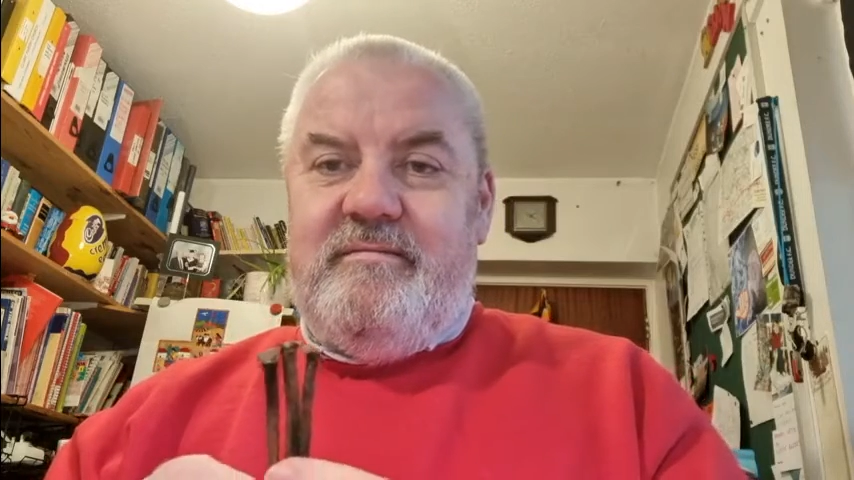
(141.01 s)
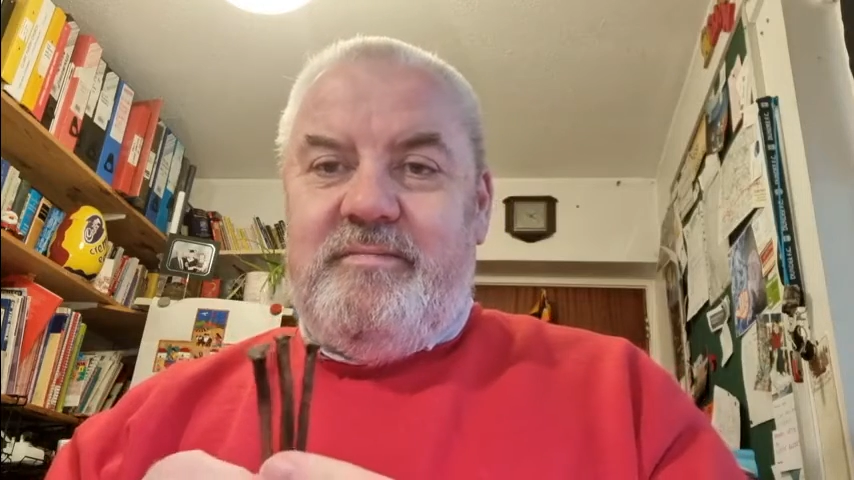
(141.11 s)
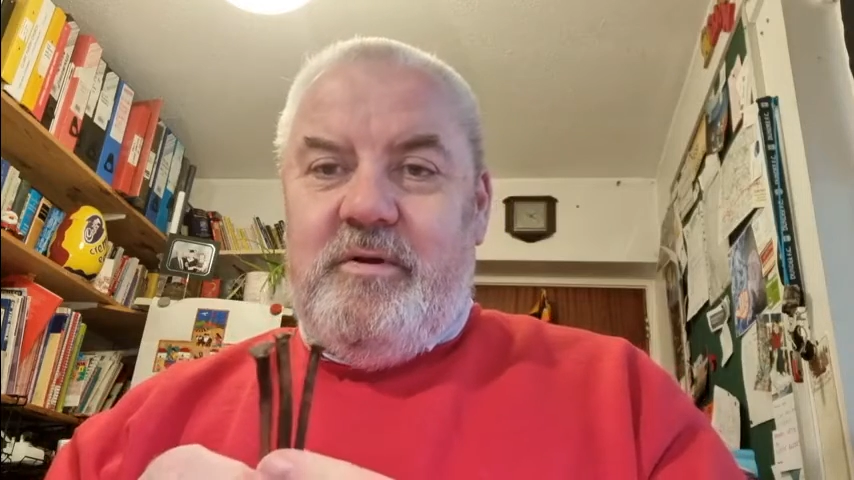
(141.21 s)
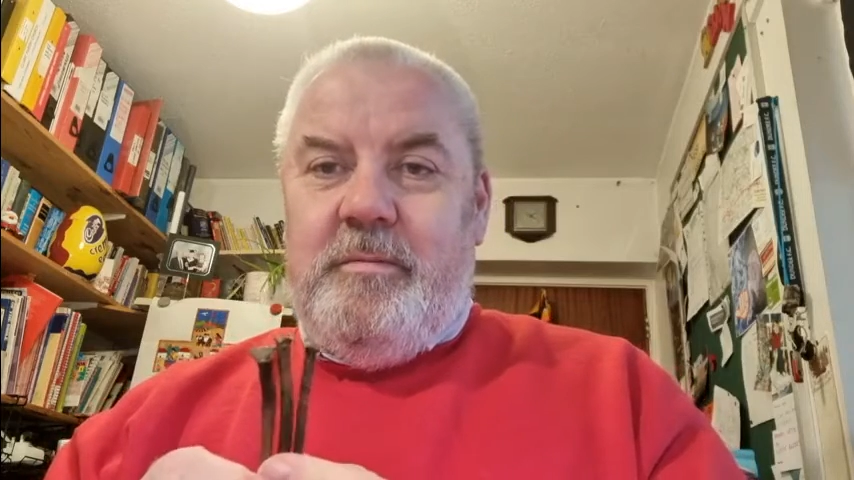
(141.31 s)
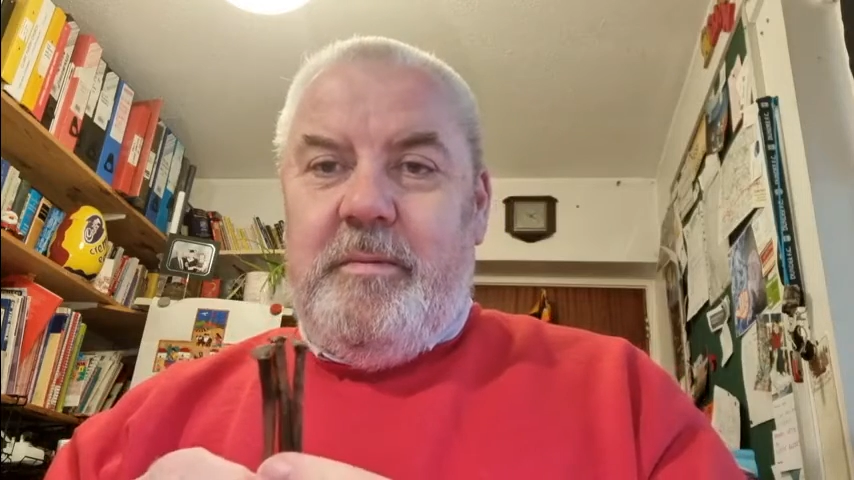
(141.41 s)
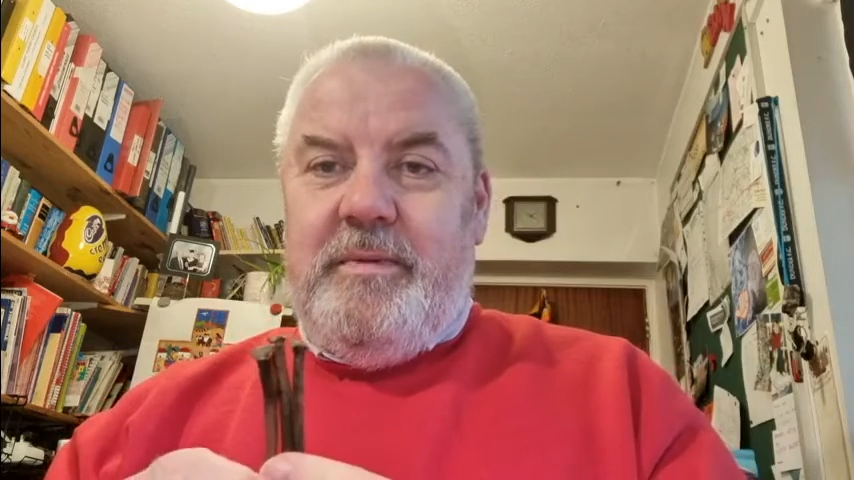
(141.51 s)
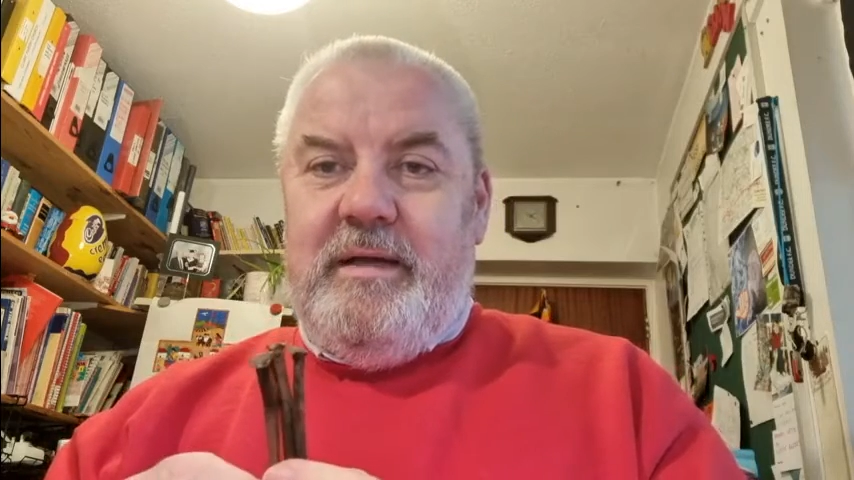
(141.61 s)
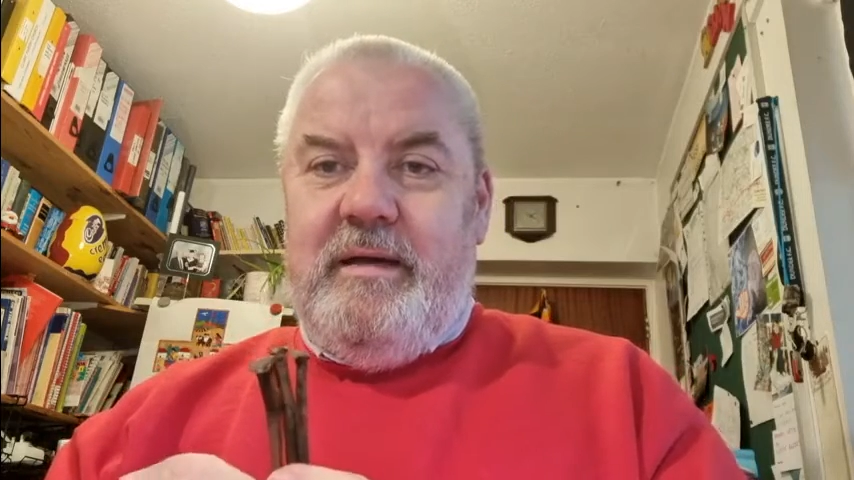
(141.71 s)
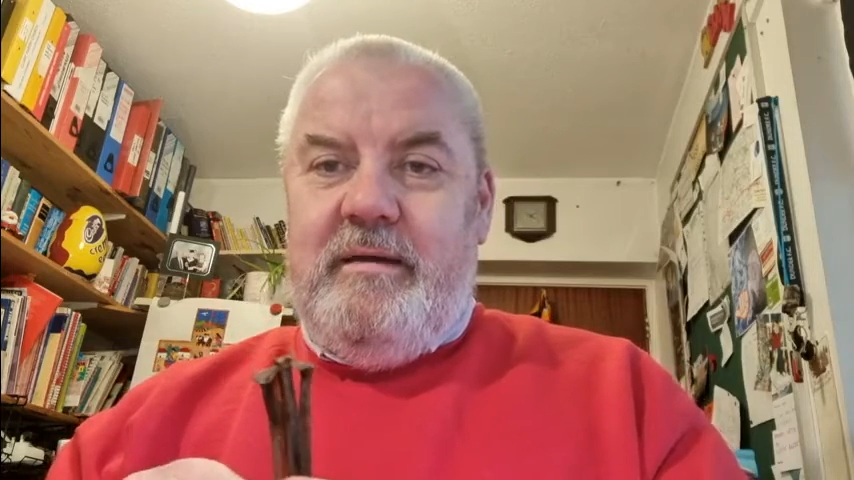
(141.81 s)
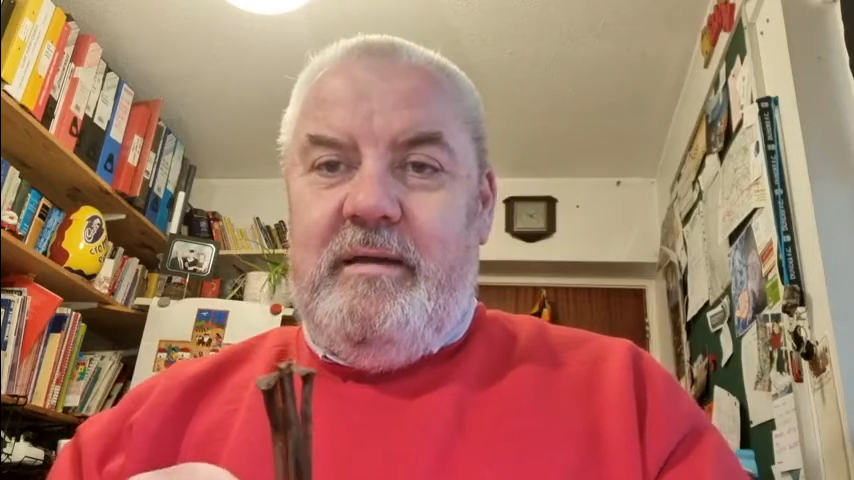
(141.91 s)

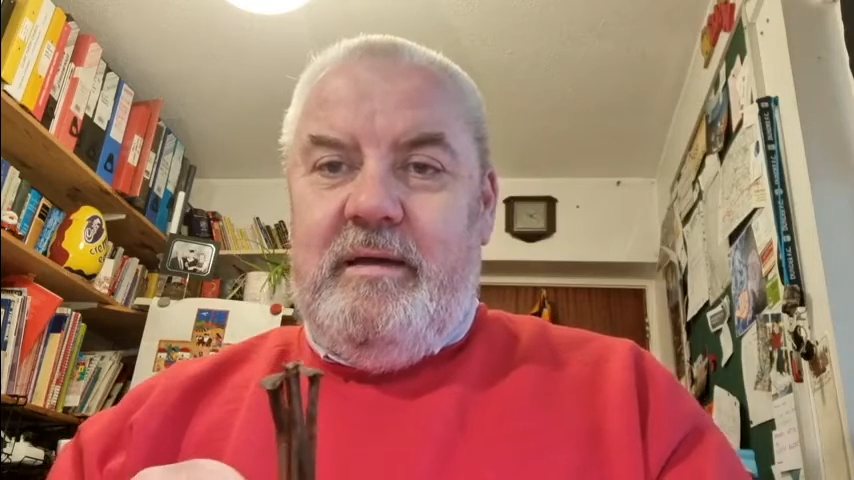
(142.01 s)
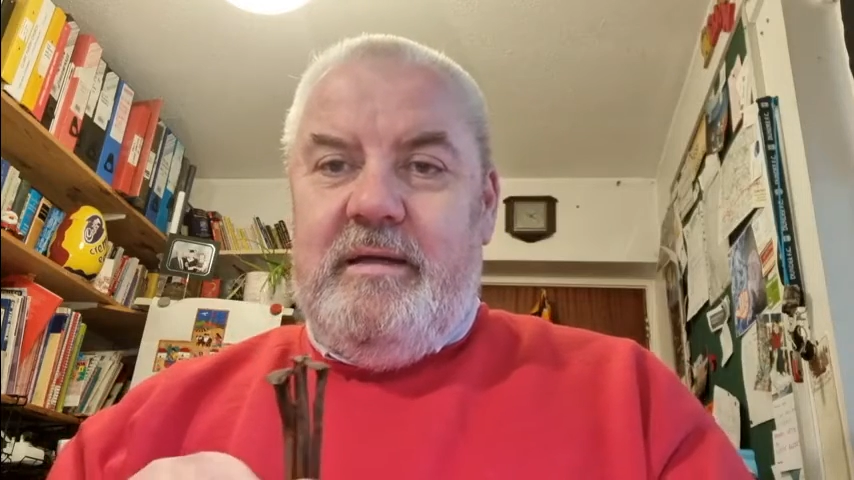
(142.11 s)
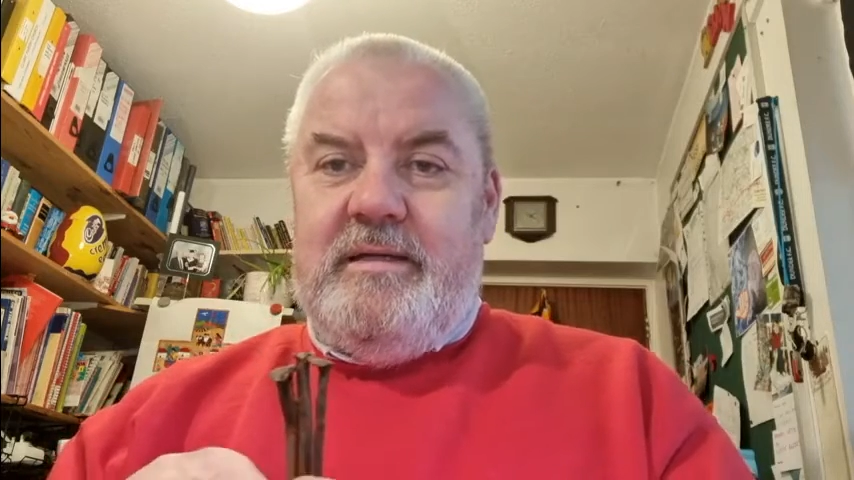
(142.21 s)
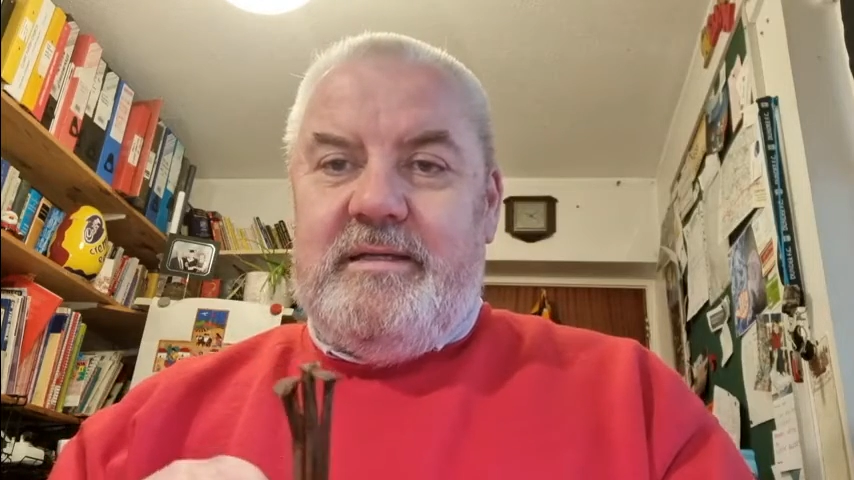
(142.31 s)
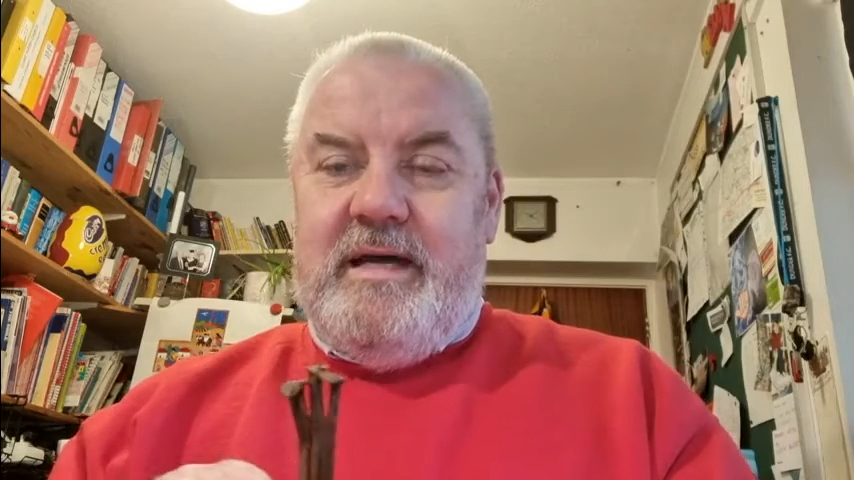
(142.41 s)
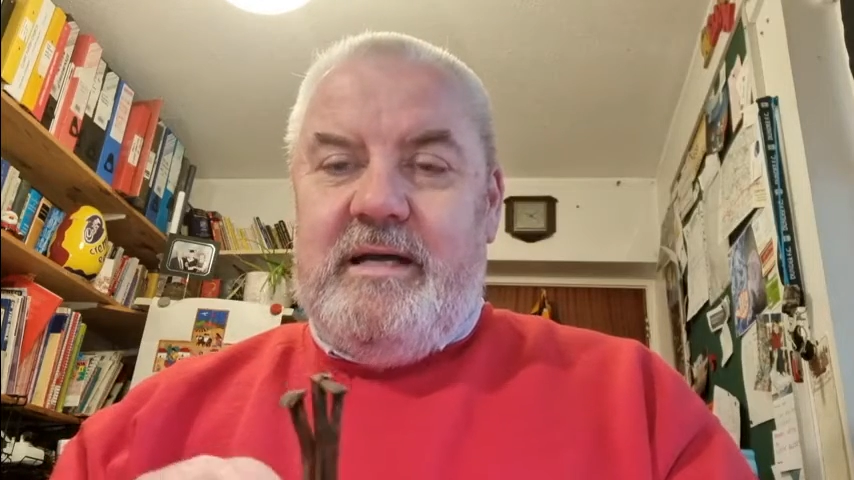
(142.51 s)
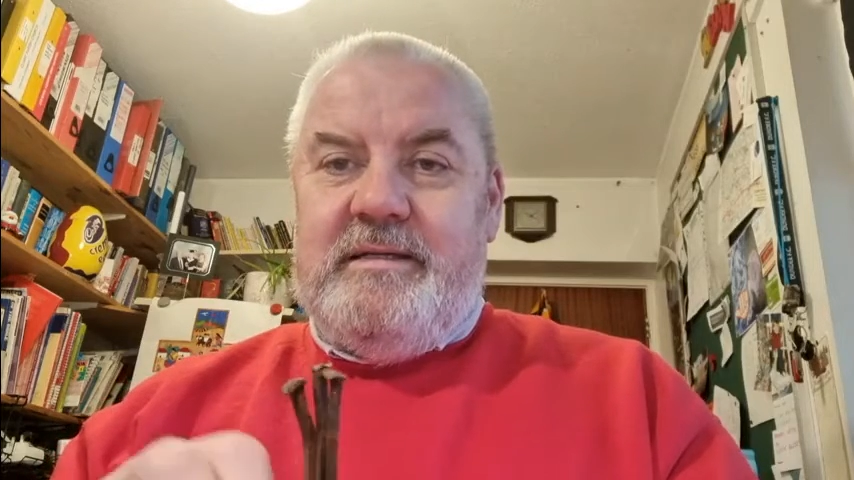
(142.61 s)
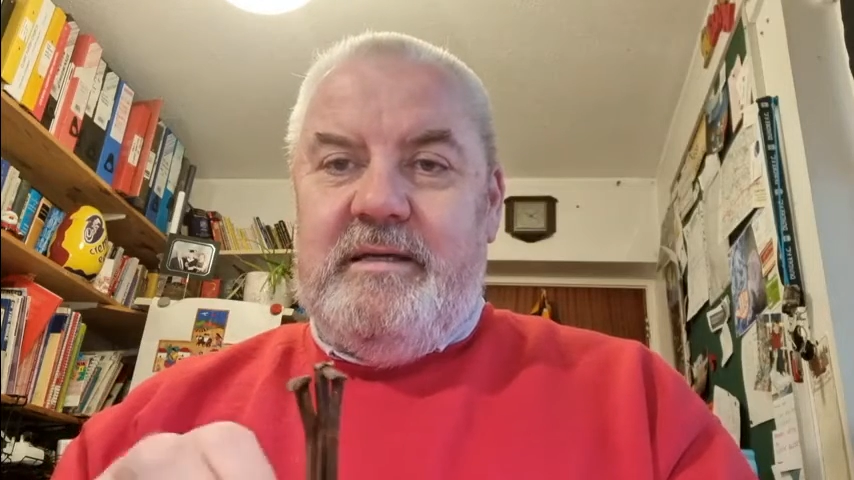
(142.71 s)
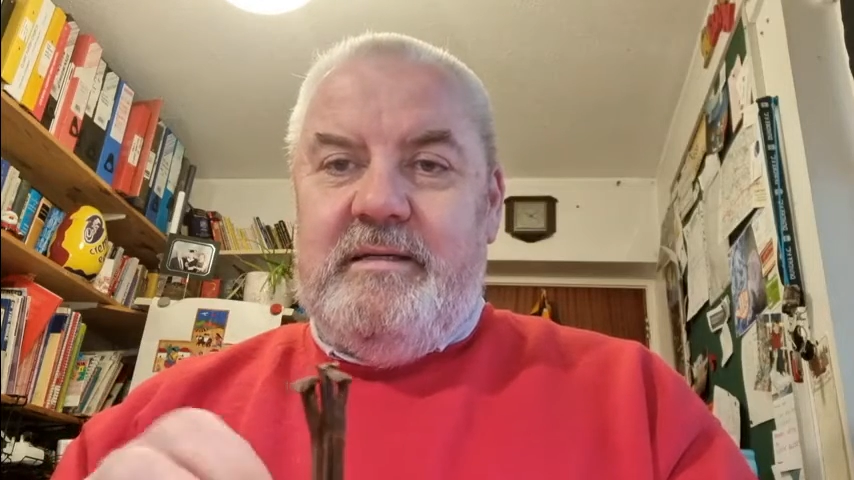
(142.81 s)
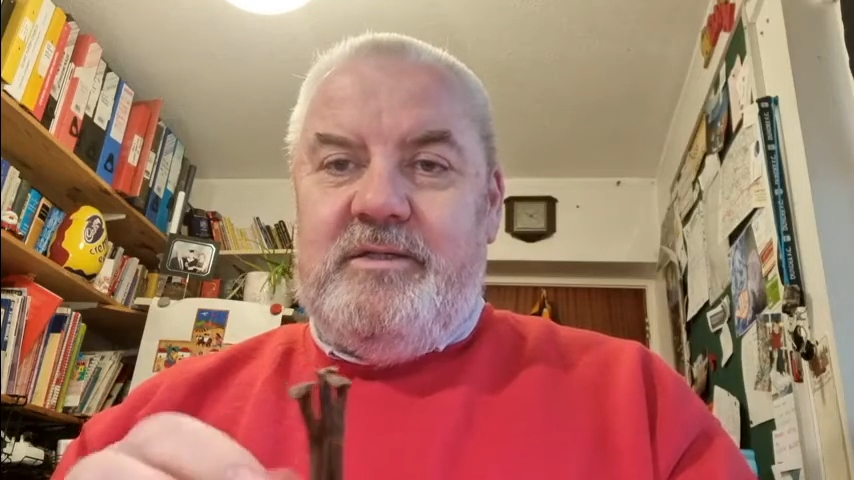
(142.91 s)
probably
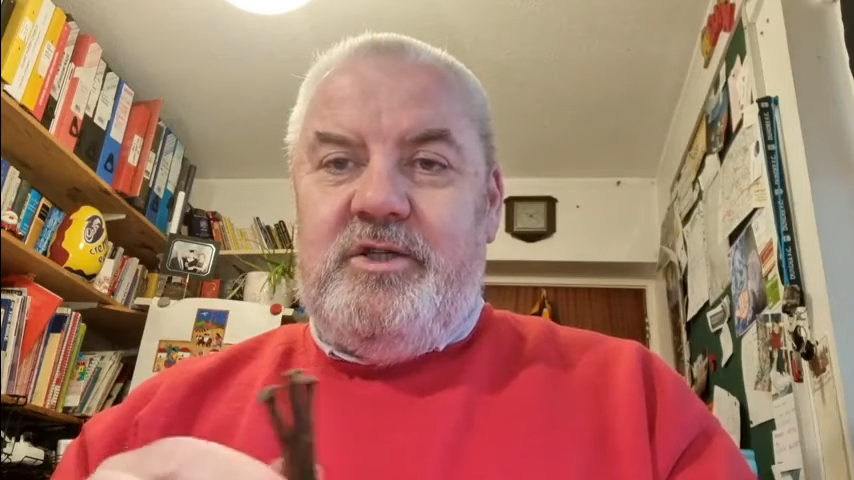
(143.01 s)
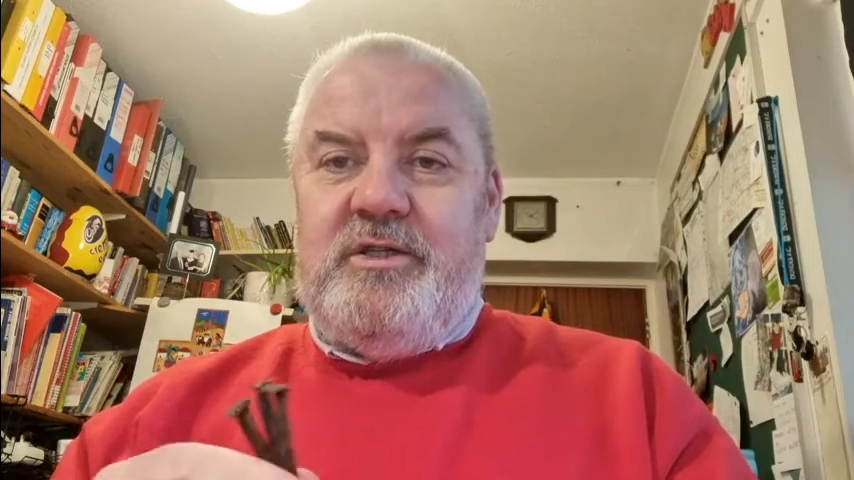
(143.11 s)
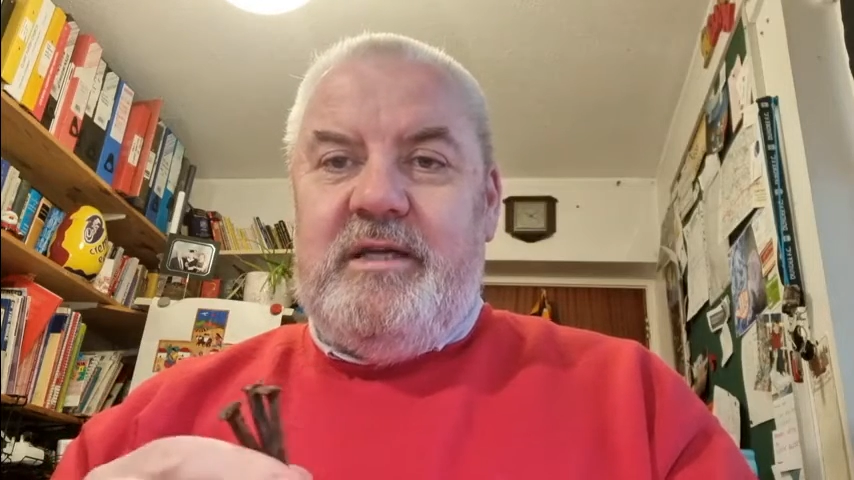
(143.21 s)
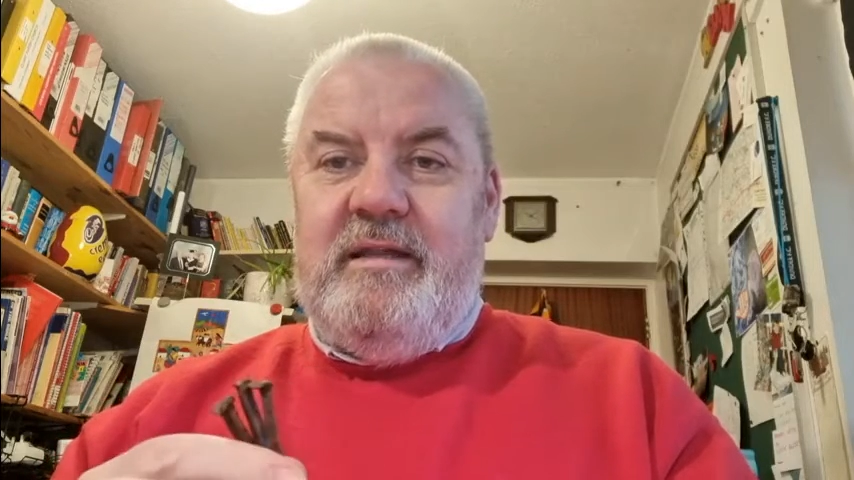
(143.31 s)
started just